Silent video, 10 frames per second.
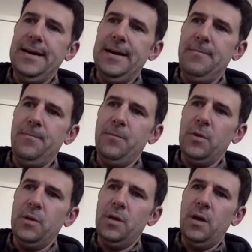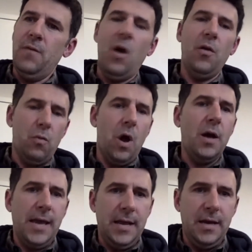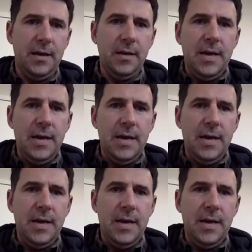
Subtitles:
of all the raw data.